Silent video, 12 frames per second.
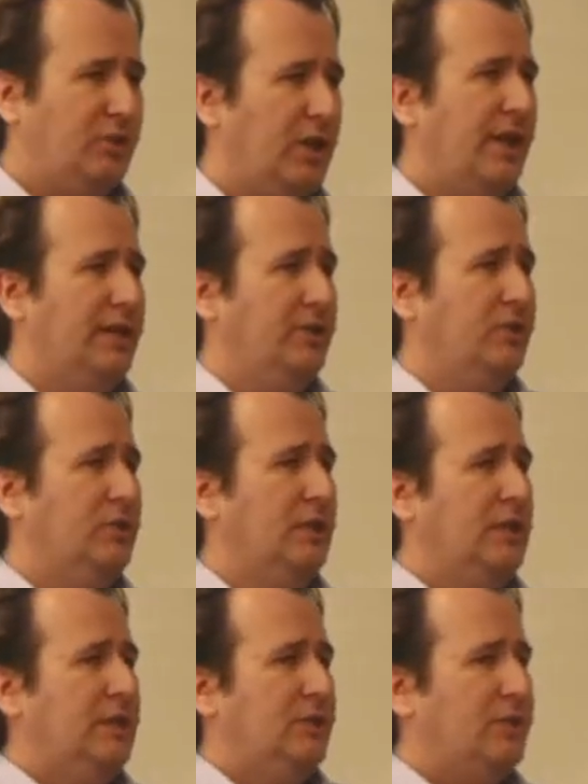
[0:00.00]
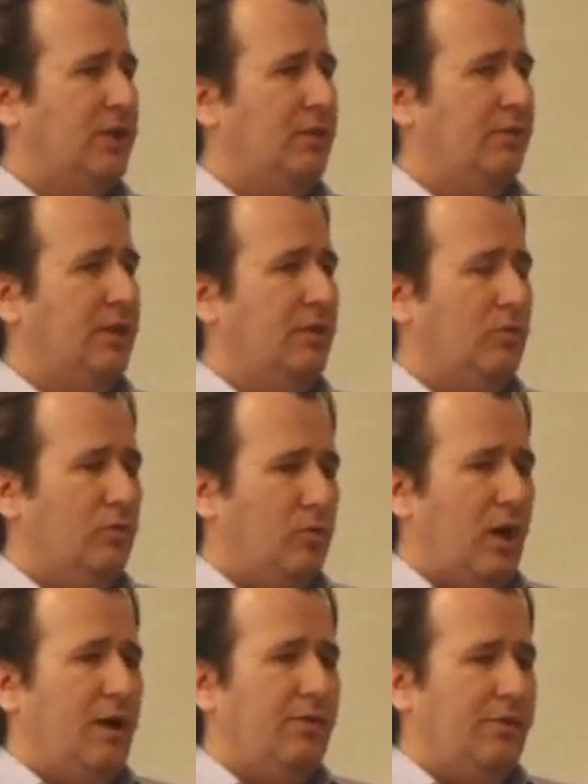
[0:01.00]
changed, so that
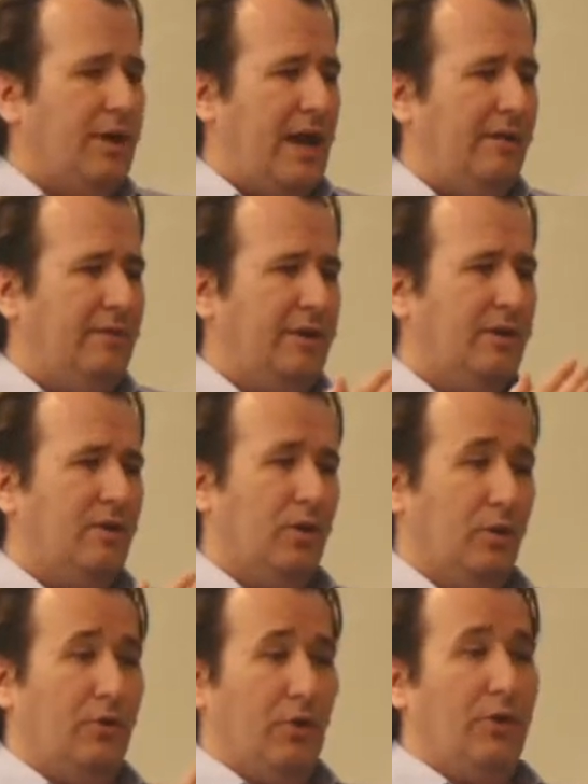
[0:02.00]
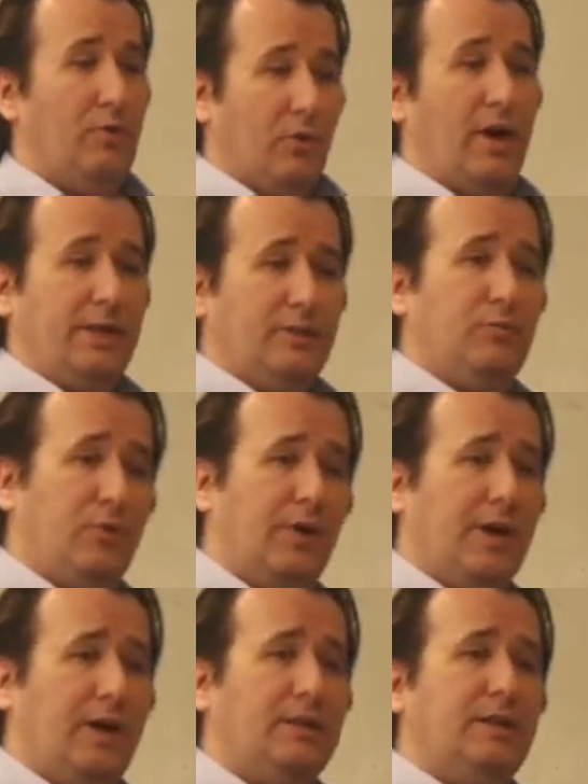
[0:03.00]
rather than having the right
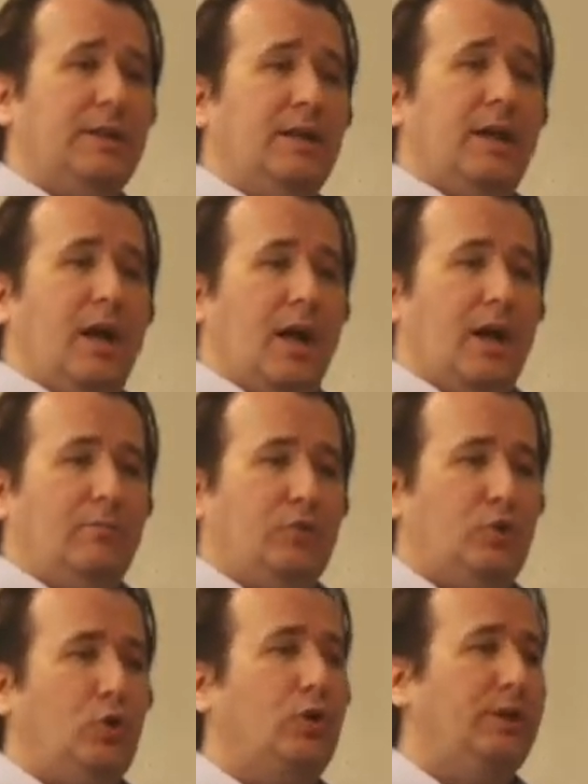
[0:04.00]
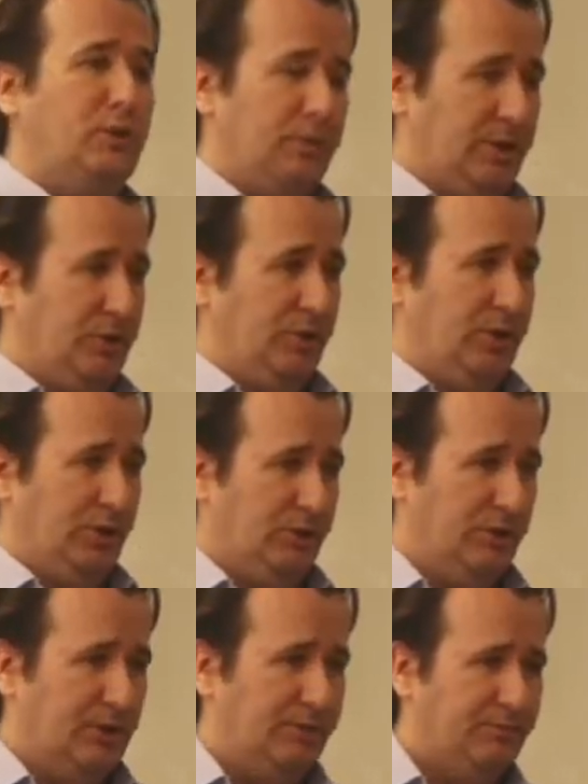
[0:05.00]
product, choice was
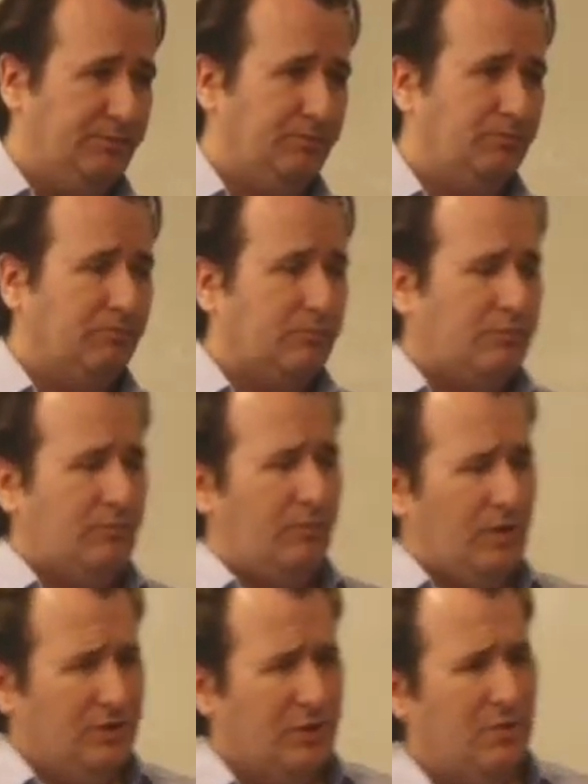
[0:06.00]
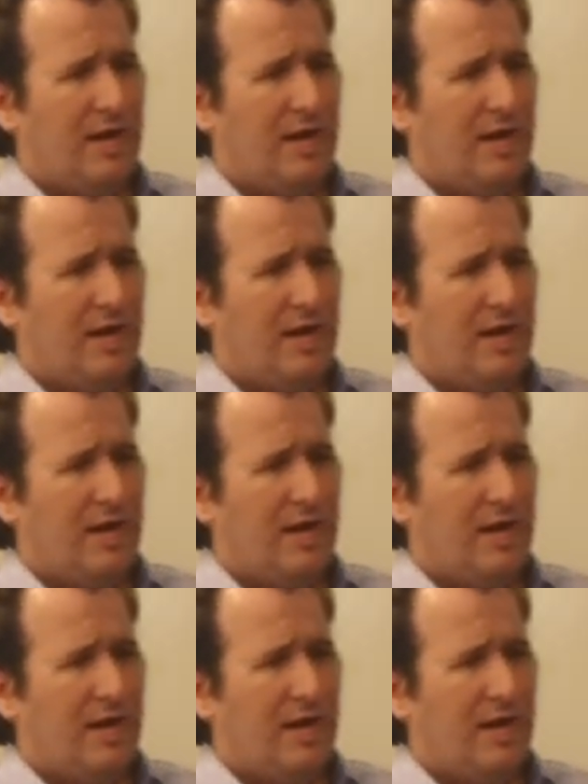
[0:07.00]
introduced. So